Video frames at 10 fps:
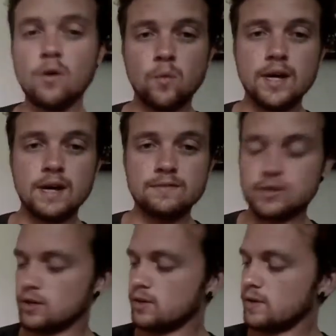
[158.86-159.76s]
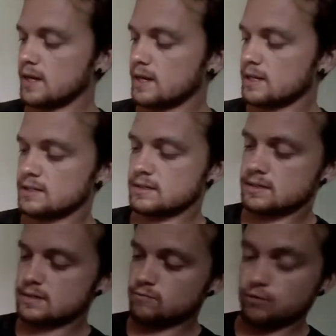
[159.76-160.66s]
What you have to do
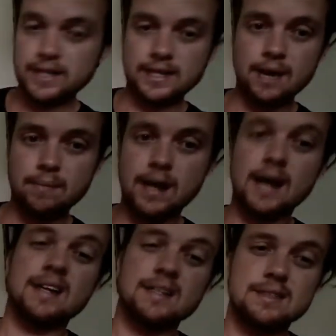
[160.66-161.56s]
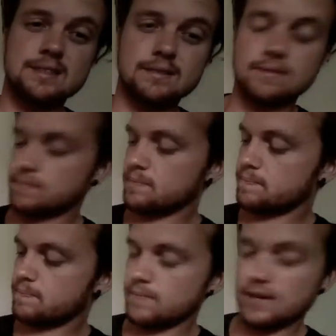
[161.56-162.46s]
is read them, and
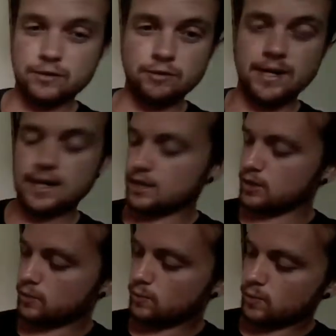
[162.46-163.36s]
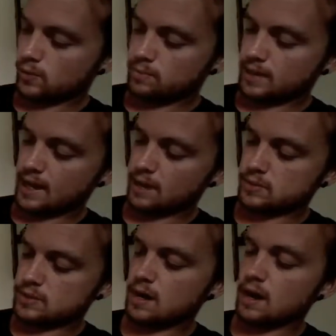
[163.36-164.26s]
if you read it, you will be
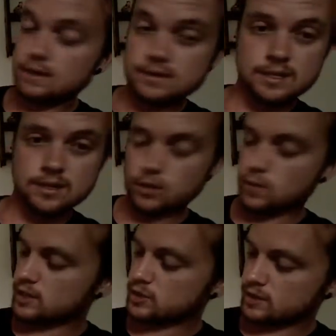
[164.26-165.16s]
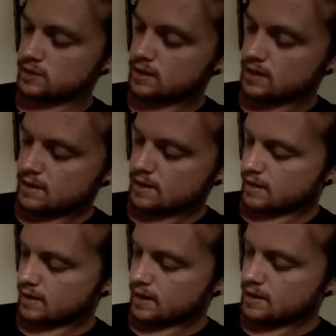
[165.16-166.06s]
able to answer the question.
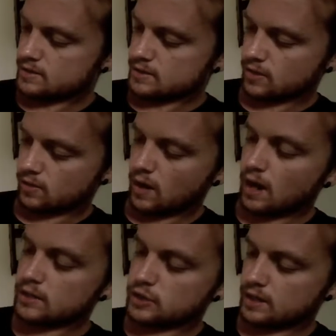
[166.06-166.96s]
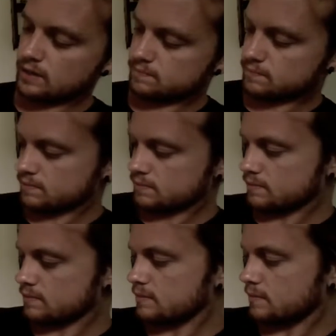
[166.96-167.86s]
Okay, so Arjan
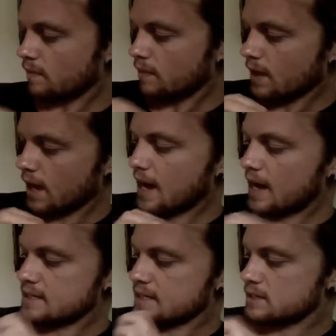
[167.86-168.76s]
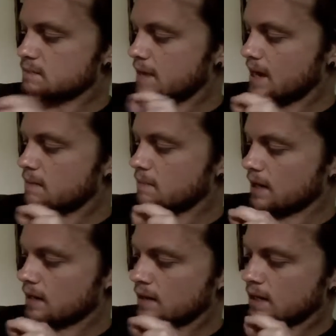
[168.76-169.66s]
has his main
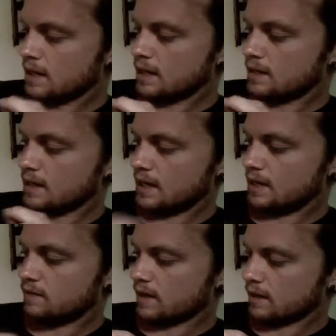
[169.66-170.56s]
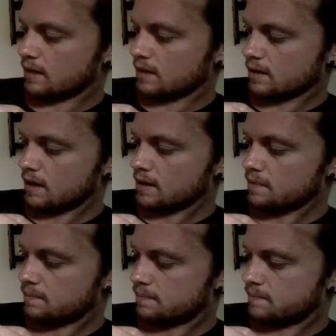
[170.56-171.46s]
meal in the evening. Okay?